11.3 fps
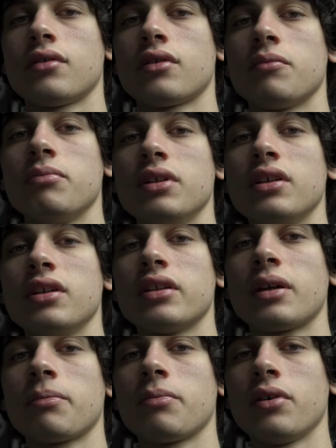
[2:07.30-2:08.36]
The being
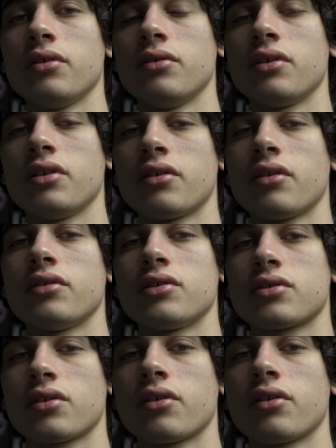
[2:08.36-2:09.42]
that put you here on
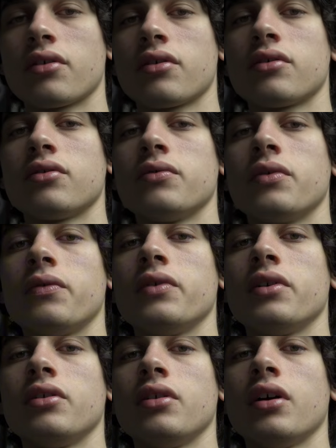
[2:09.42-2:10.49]
this earth to
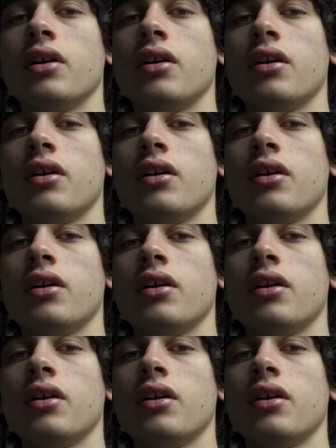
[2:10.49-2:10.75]
fulfill